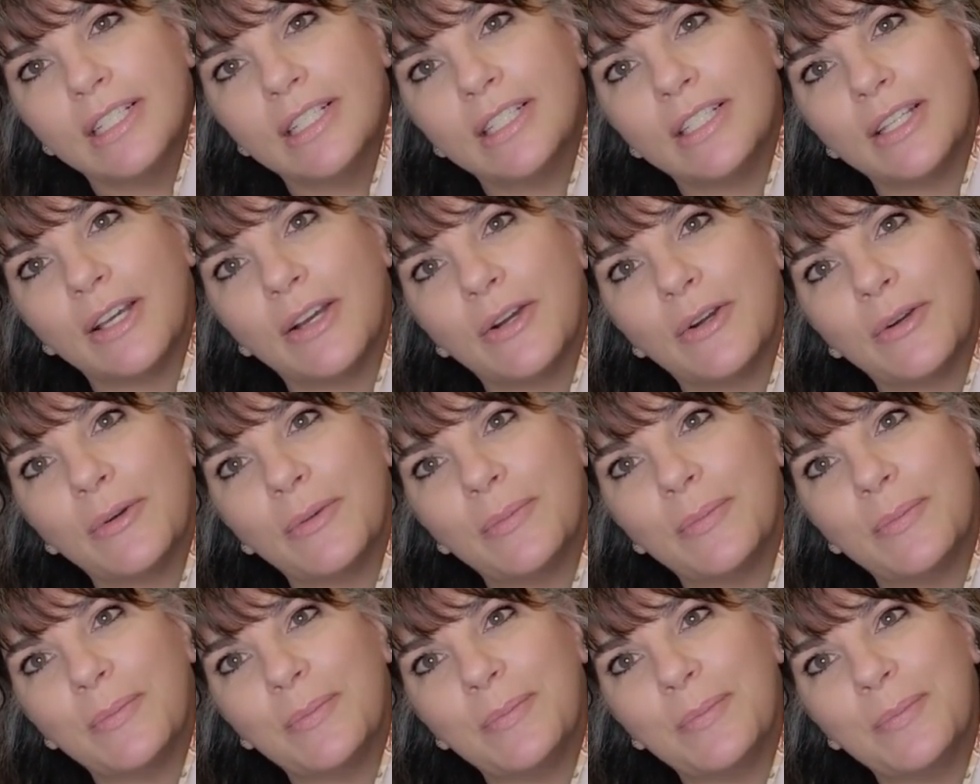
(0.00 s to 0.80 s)
So
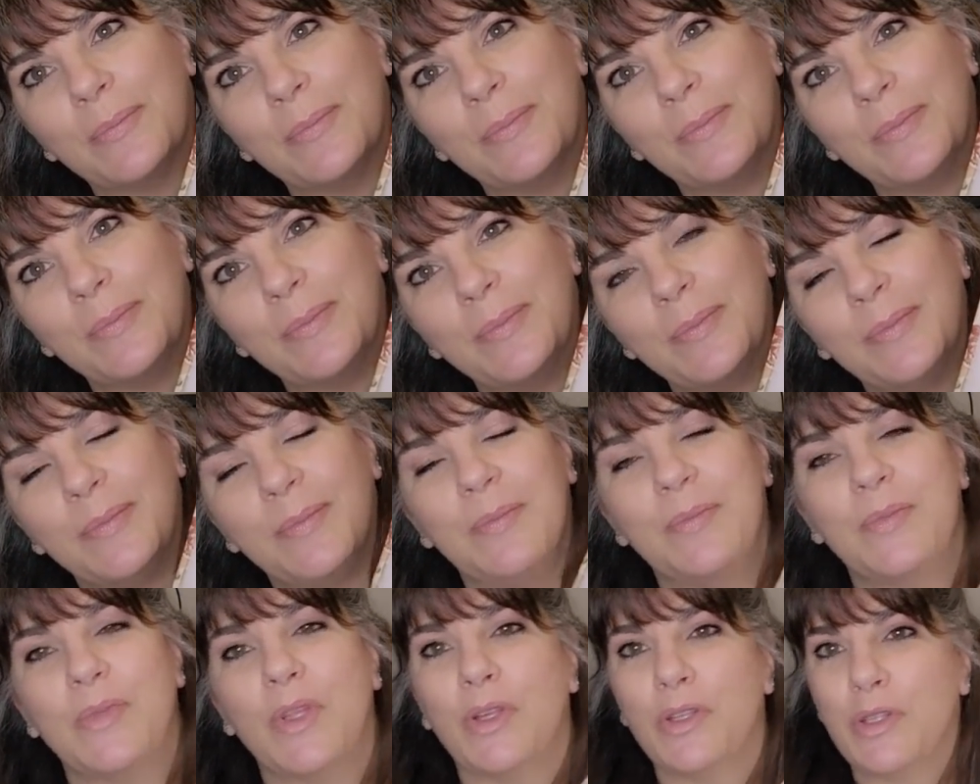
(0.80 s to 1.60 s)

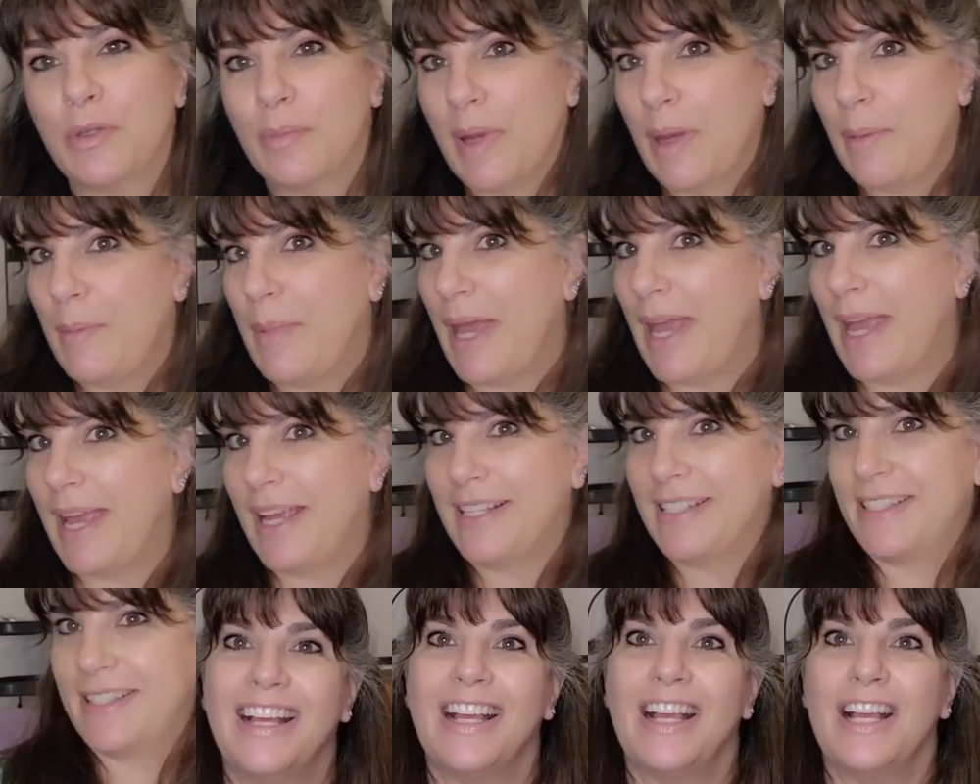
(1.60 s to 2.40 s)
those are my
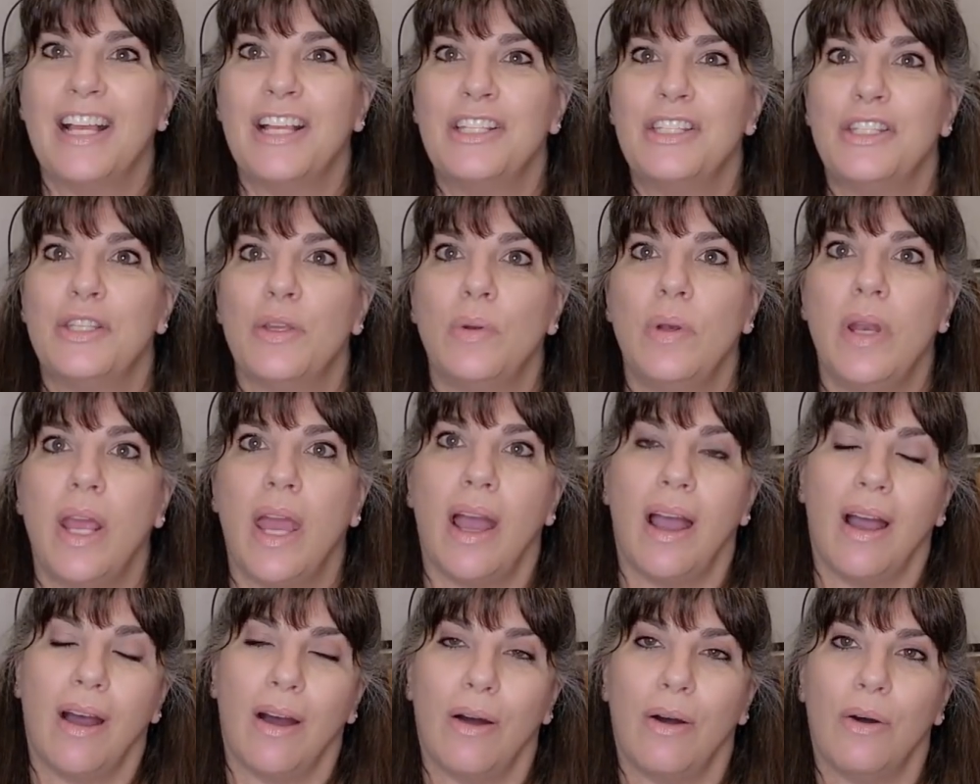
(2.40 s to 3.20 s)
bags. So
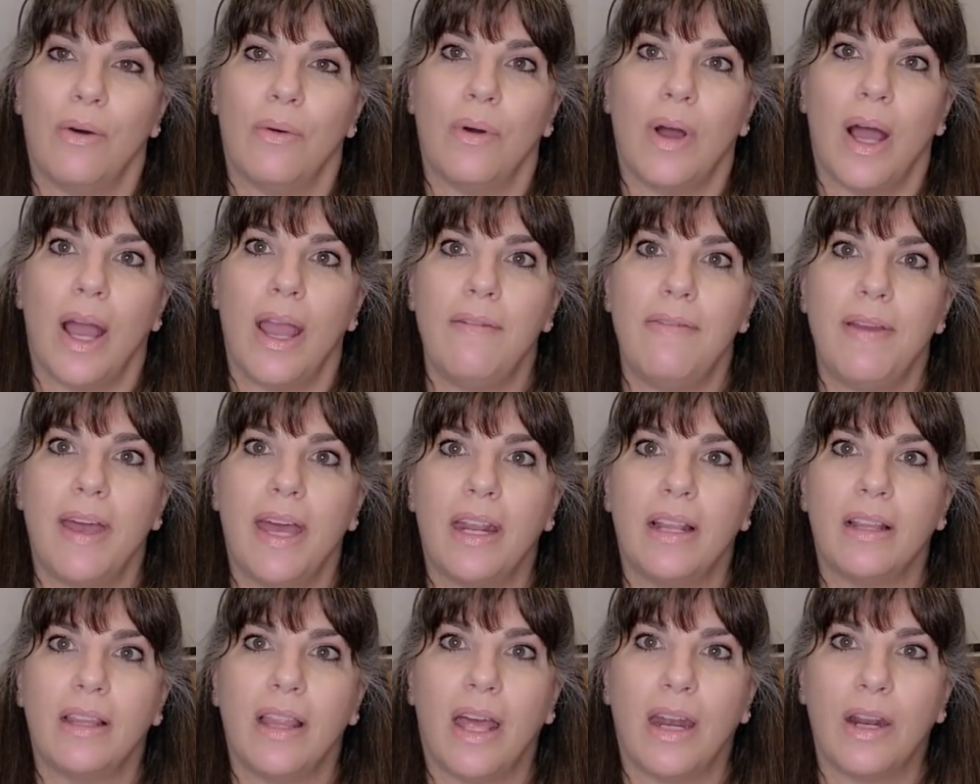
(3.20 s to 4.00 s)
now I've
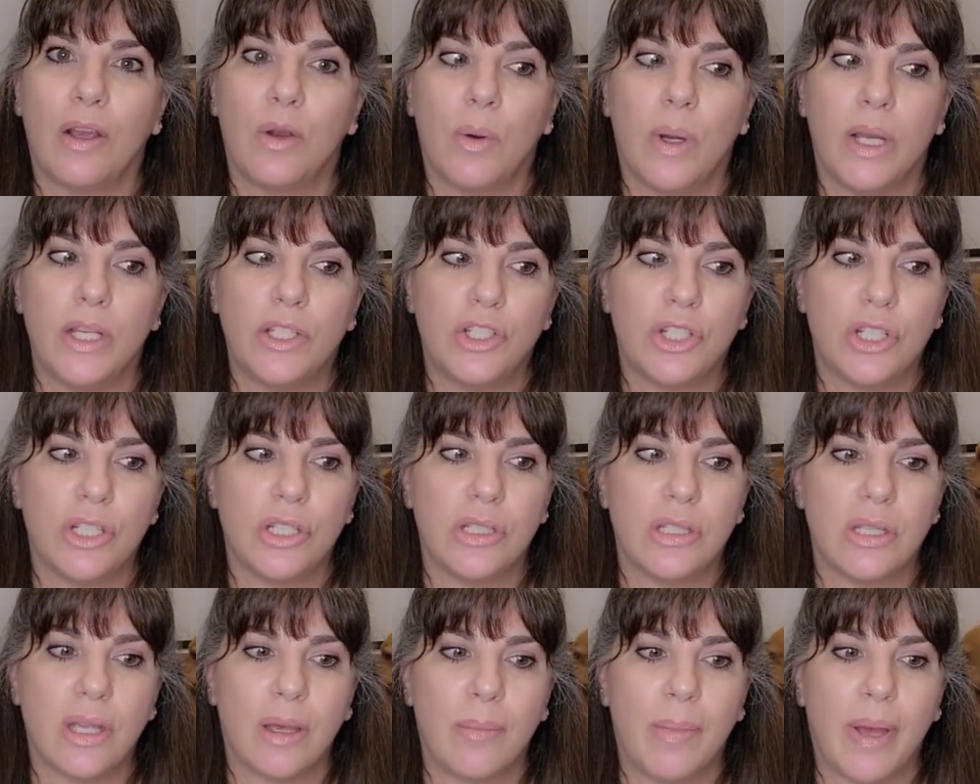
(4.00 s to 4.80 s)
had a lot of
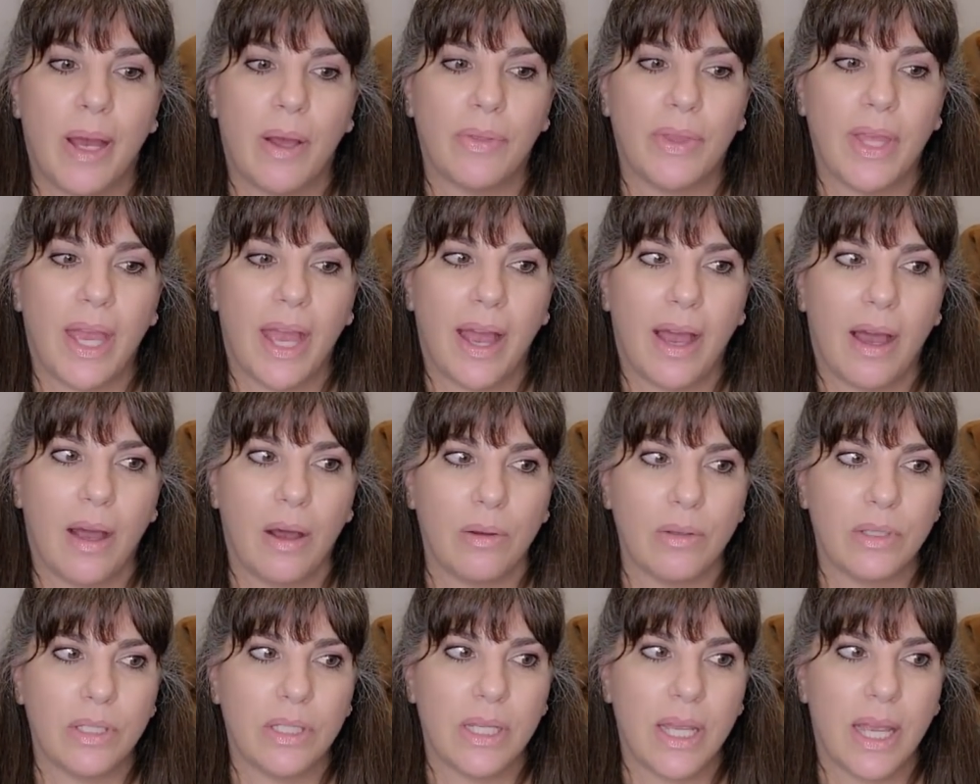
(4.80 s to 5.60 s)
questions about the
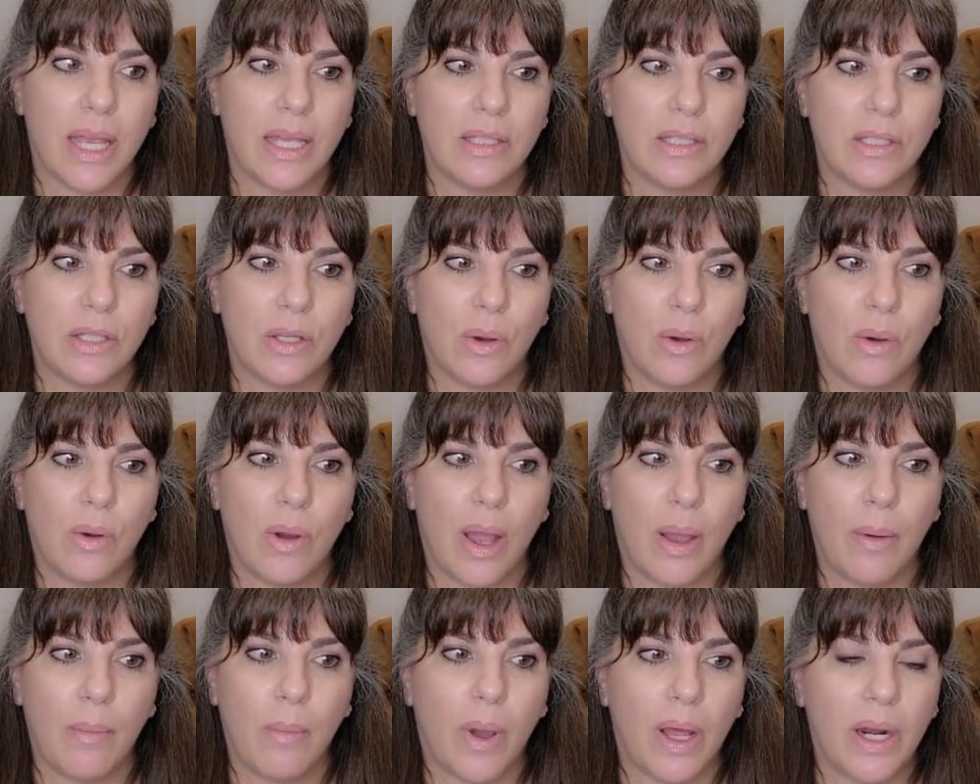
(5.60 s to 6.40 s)
house, and so
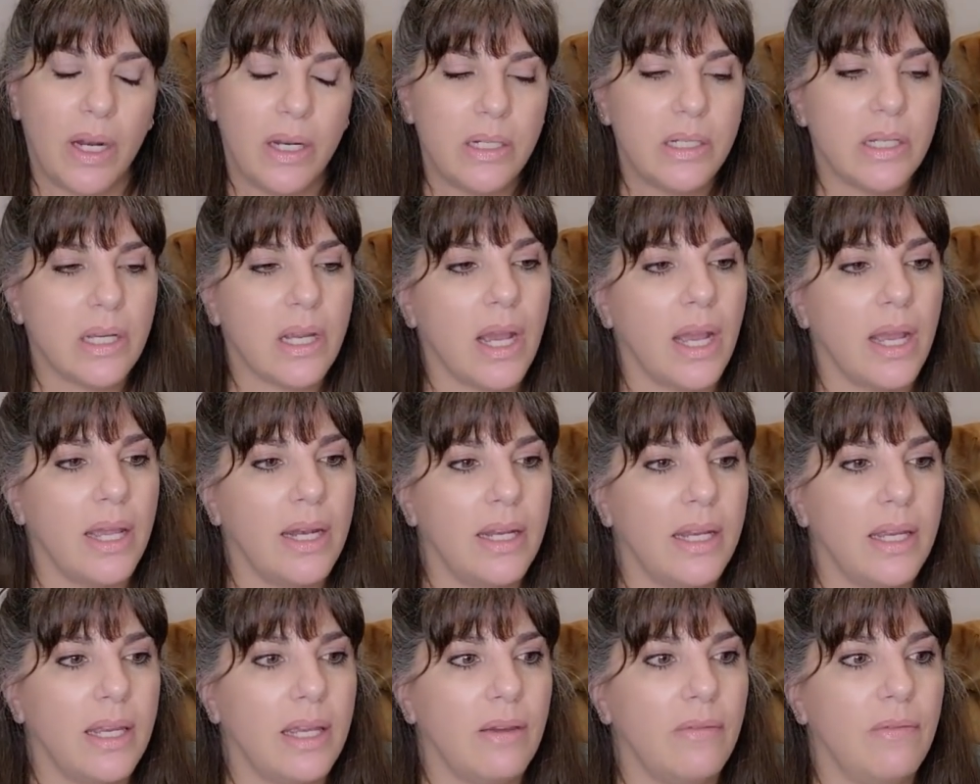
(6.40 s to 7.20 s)
I wanted to kind
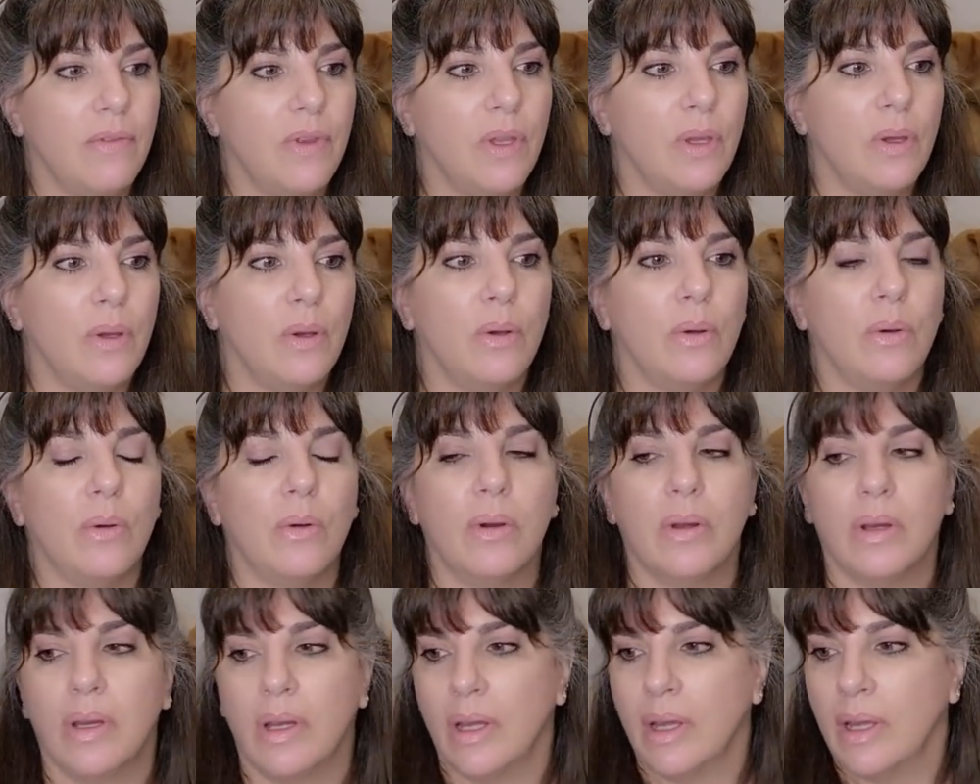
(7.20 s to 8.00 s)
of give you
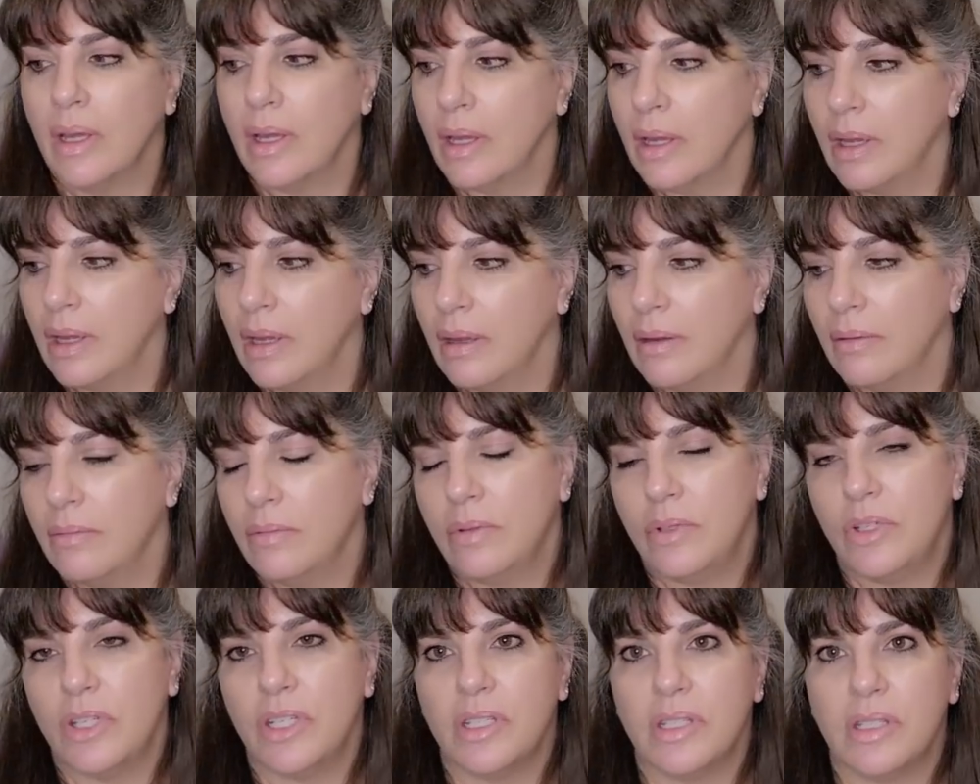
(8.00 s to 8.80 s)

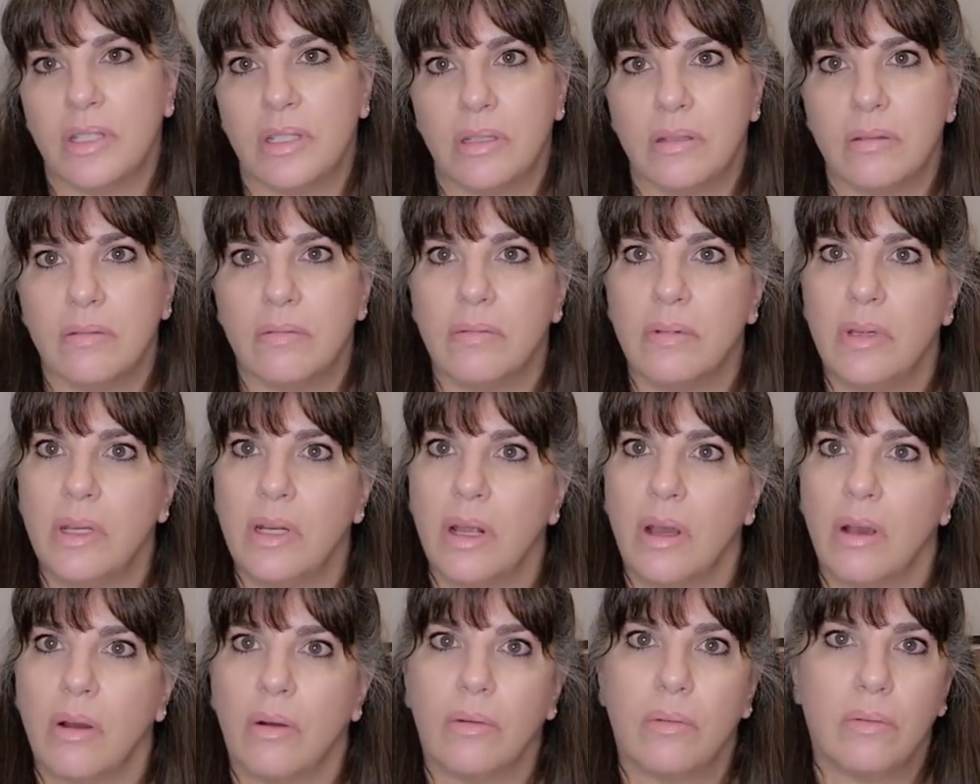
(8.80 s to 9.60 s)
just, you
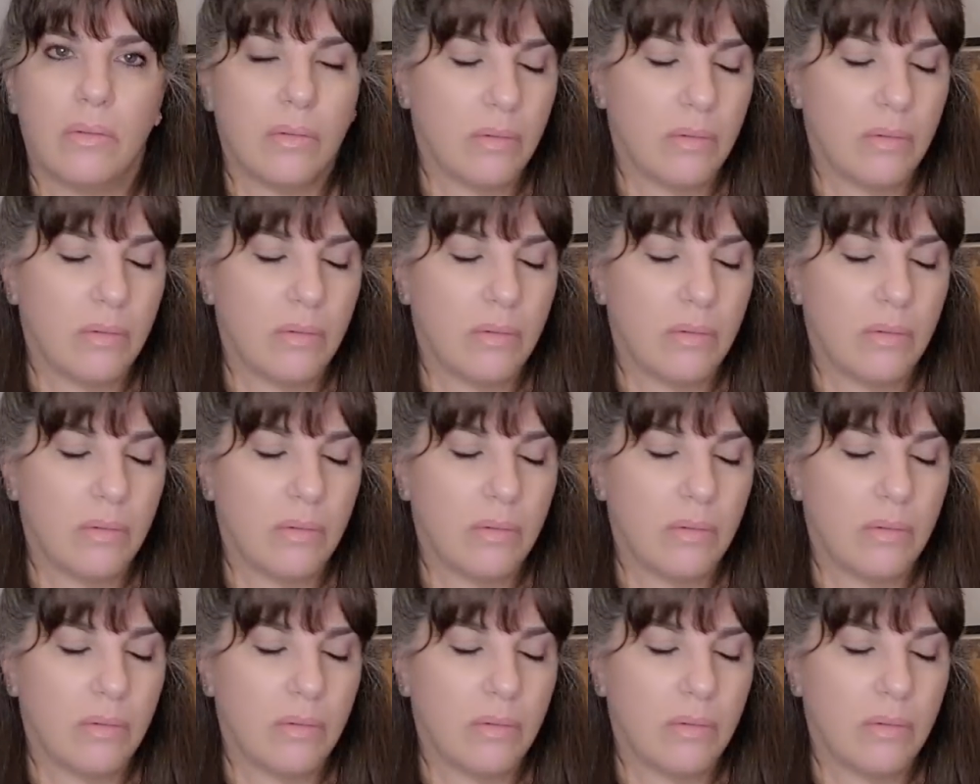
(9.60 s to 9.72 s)
know,